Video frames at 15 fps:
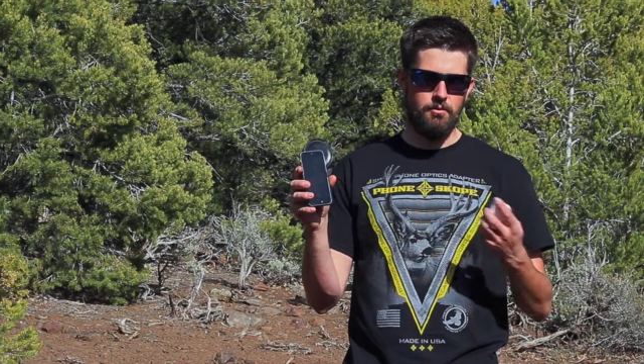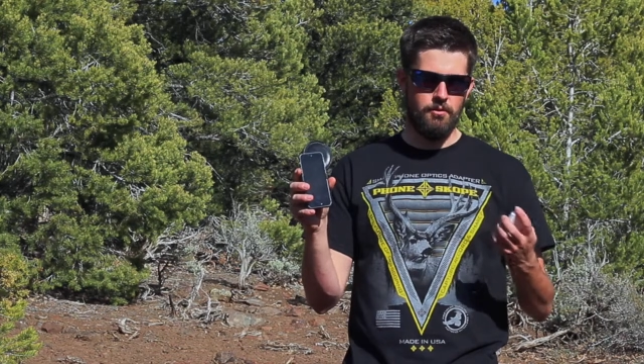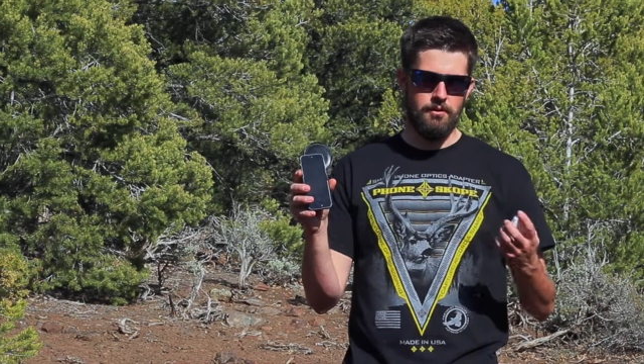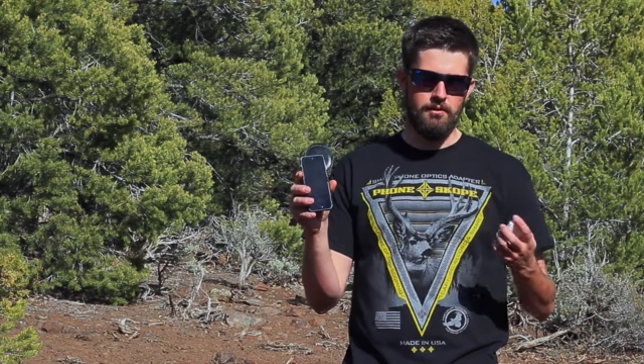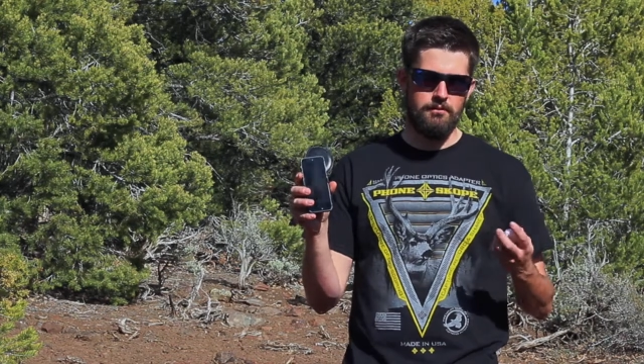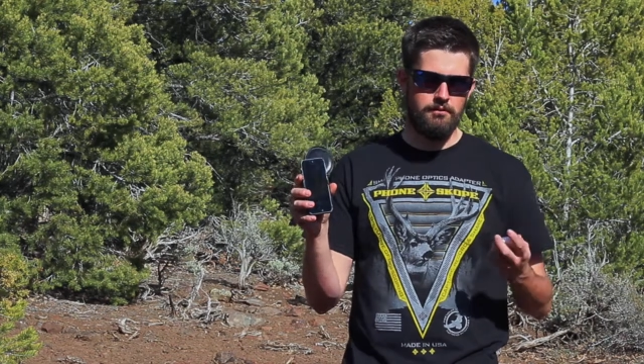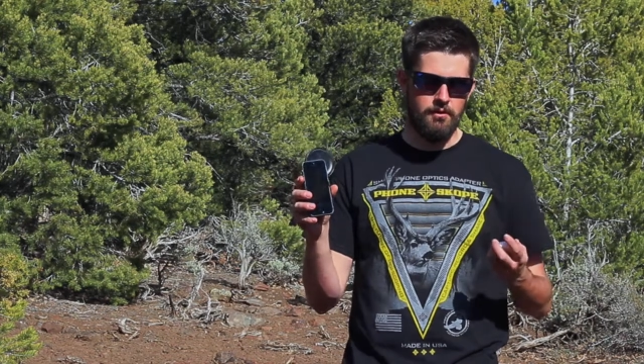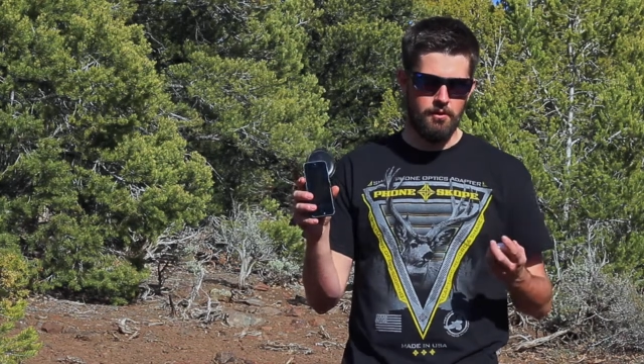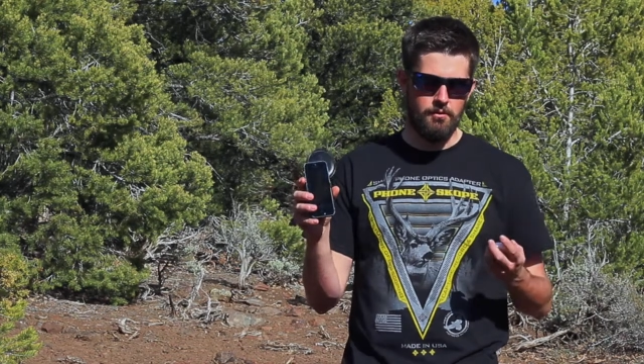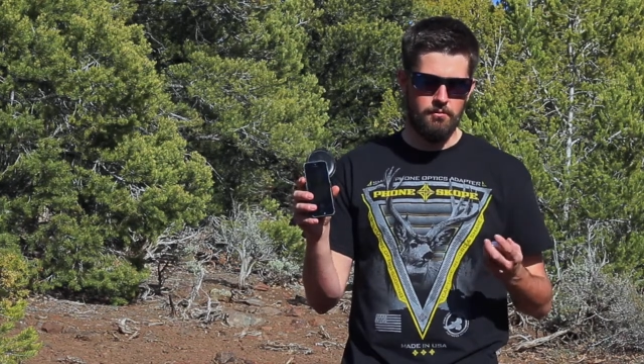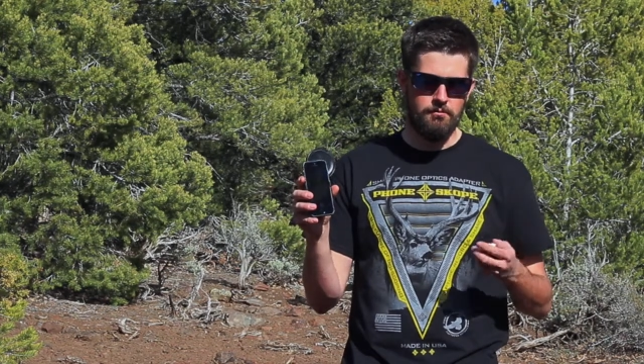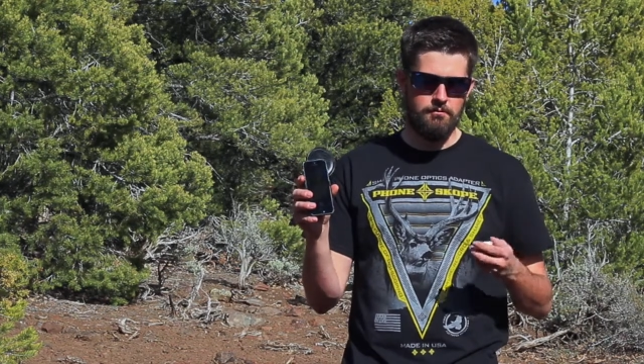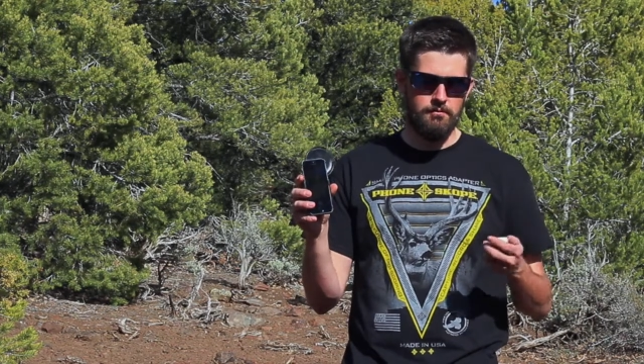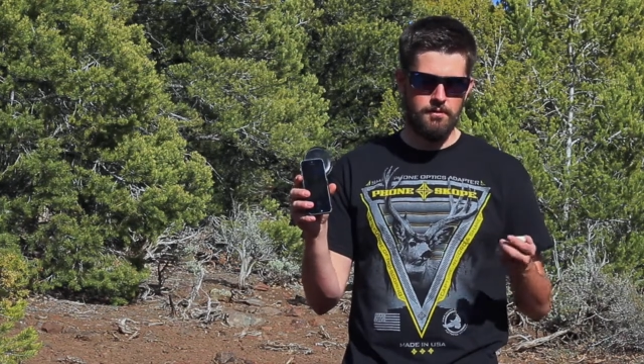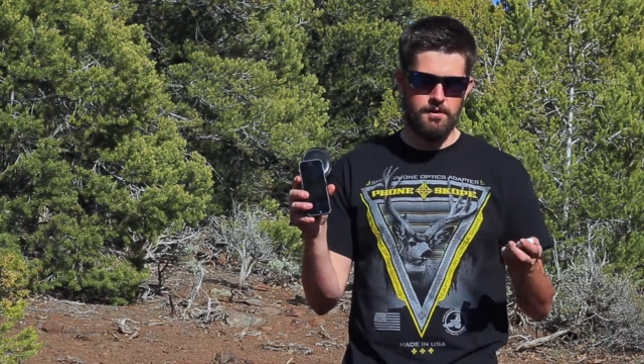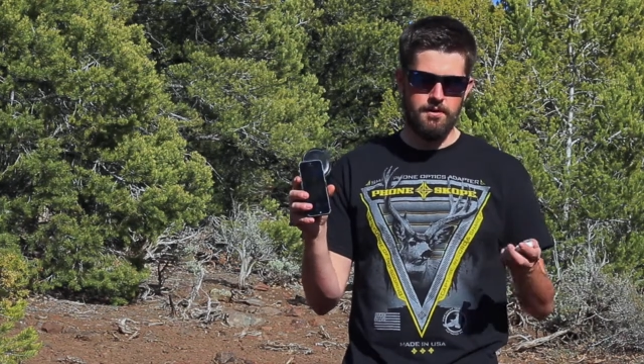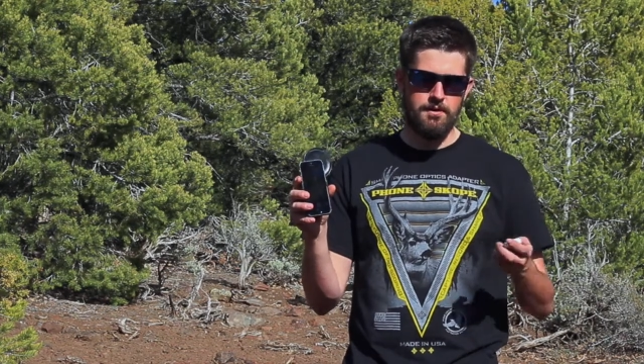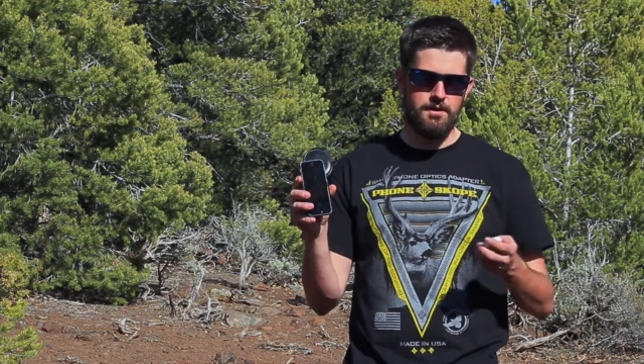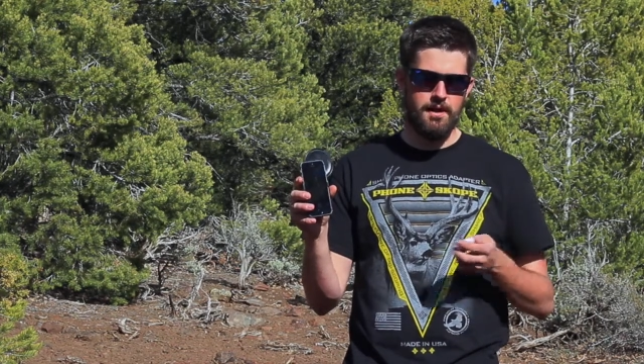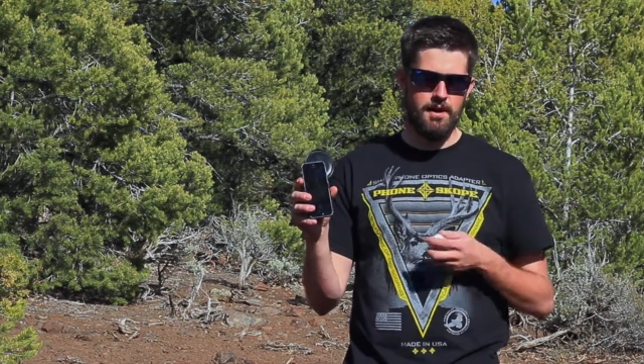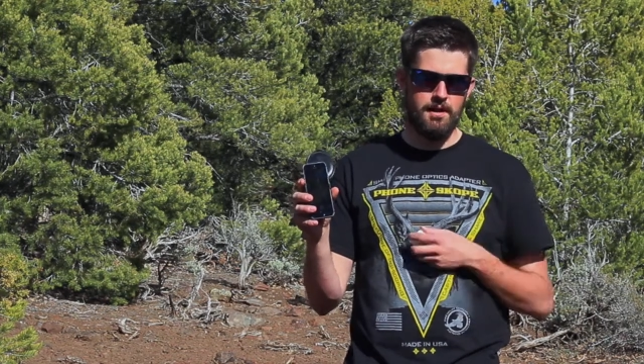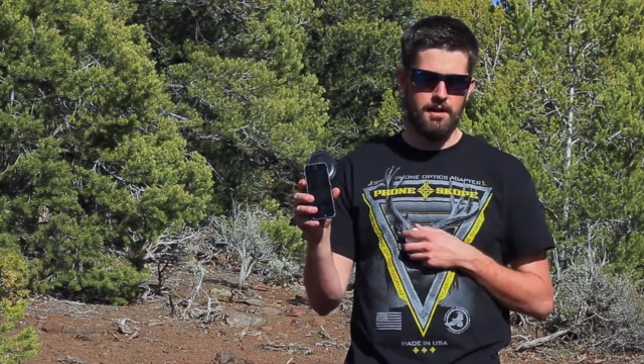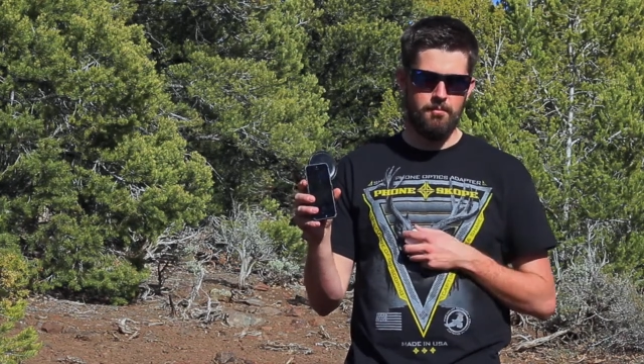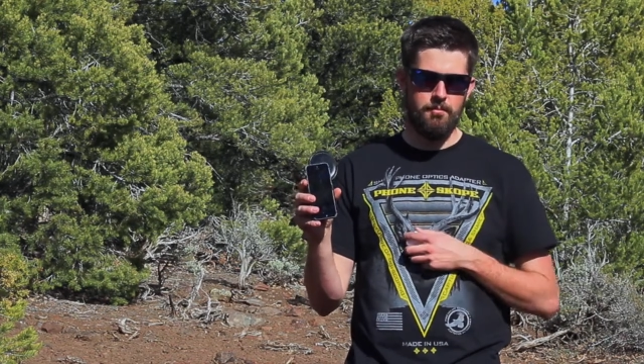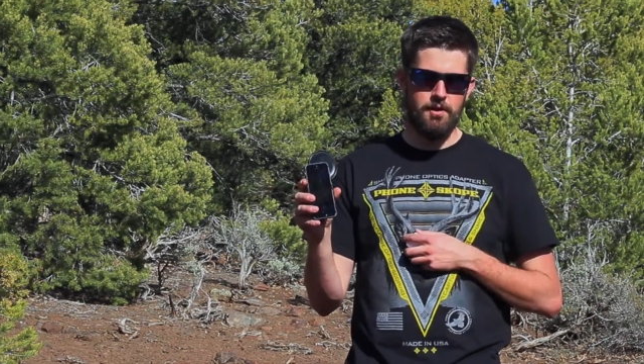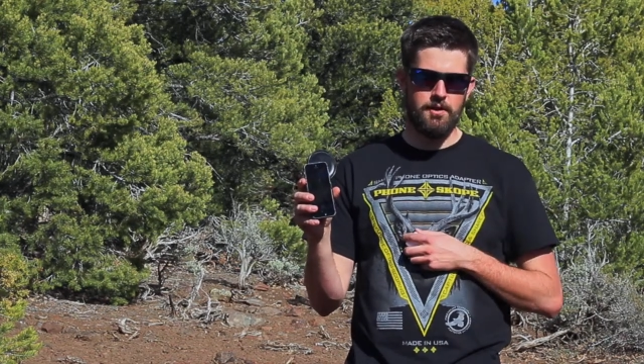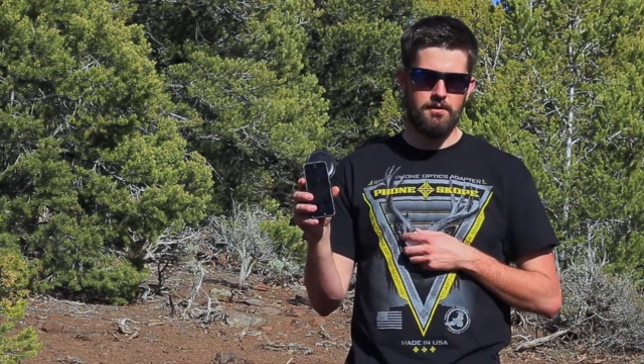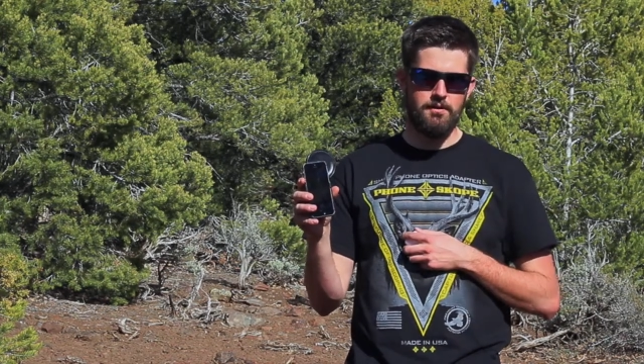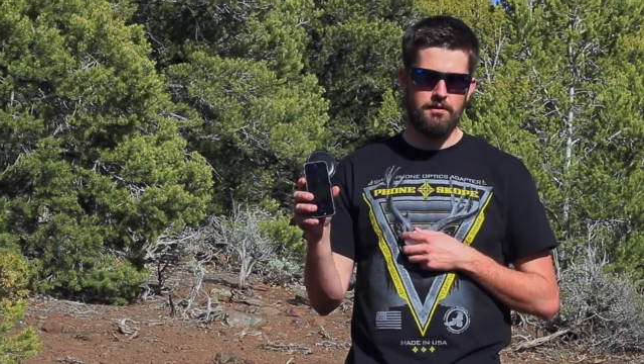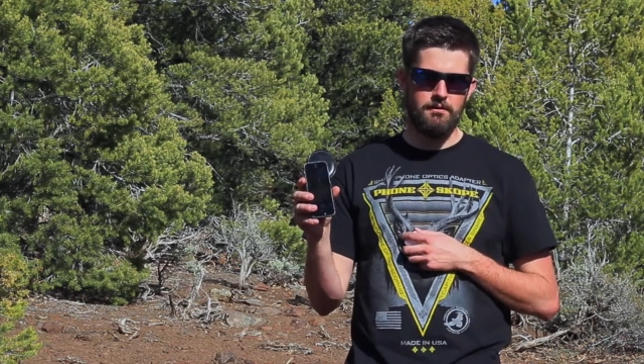or your phone to take that
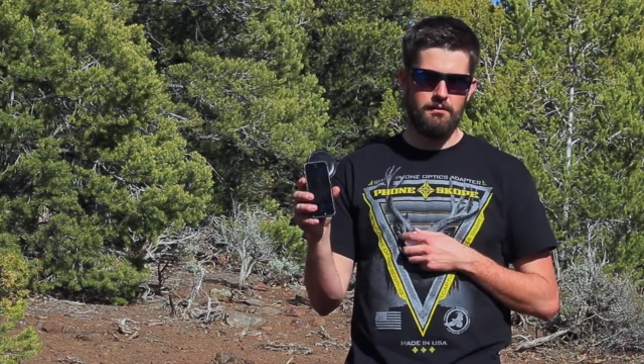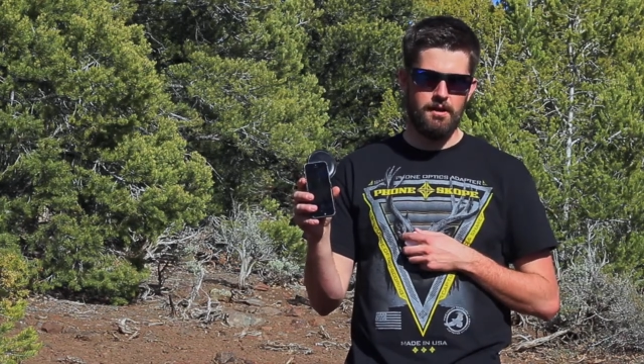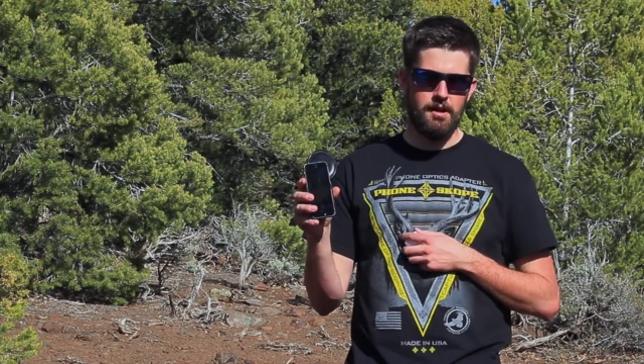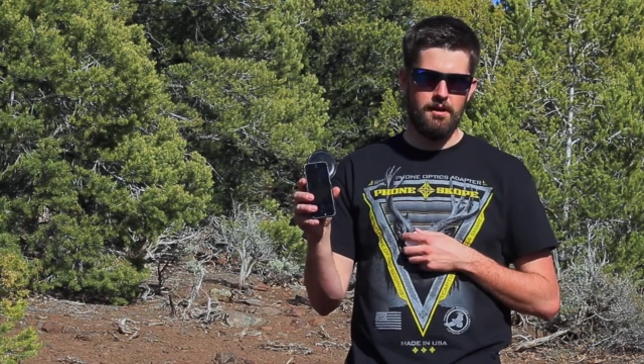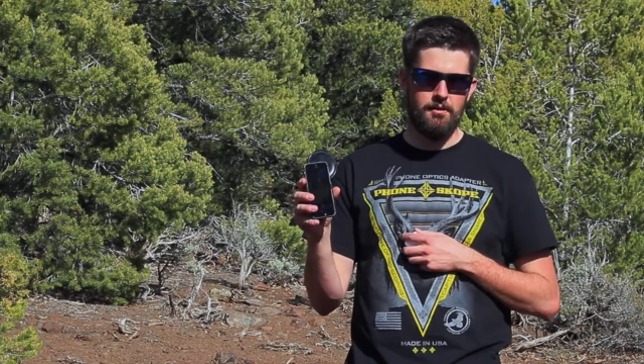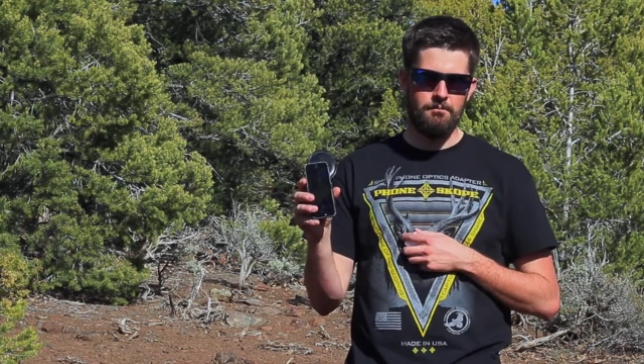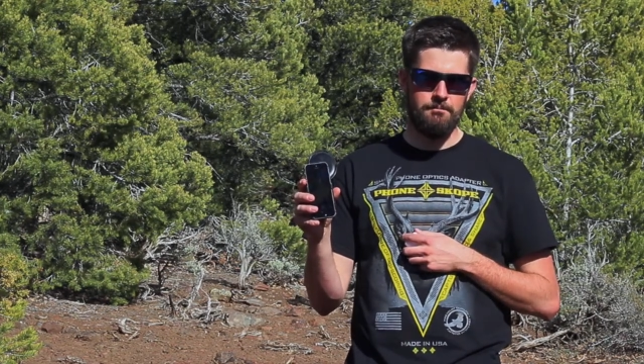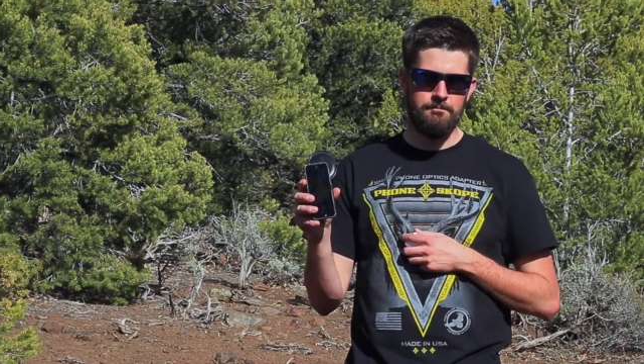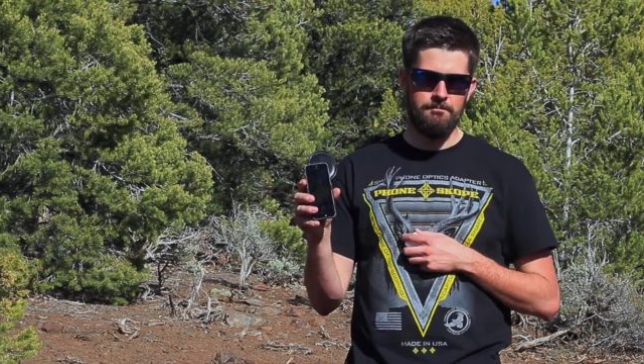picture or video.